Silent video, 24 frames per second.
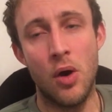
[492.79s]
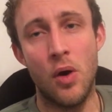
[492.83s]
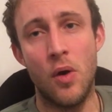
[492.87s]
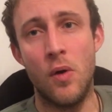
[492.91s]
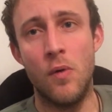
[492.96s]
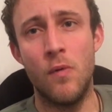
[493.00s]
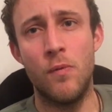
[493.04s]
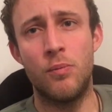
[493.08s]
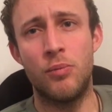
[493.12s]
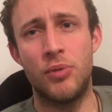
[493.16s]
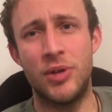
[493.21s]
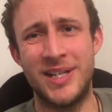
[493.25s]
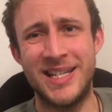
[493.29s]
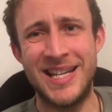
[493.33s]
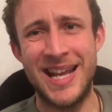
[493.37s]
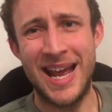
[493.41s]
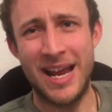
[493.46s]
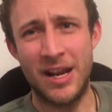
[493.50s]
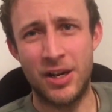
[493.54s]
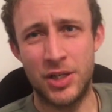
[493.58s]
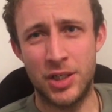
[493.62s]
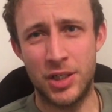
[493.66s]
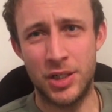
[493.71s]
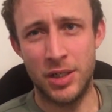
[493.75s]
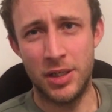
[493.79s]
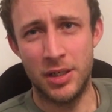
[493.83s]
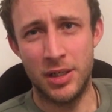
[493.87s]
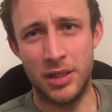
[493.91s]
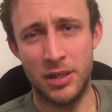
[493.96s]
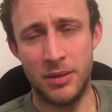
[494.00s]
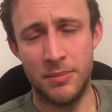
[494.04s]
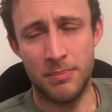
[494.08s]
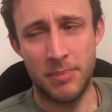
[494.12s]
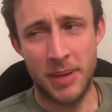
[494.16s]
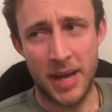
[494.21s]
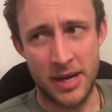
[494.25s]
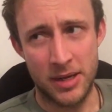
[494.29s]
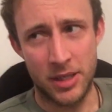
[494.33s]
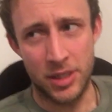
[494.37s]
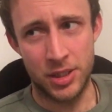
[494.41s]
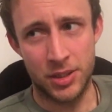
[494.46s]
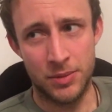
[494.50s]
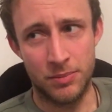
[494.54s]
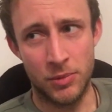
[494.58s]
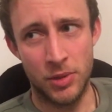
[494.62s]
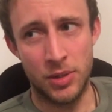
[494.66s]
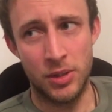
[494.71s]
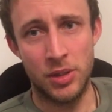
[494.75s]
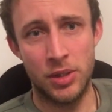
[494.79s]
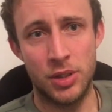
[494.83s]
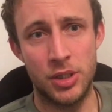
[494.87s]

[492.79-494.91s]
of protection and banishment,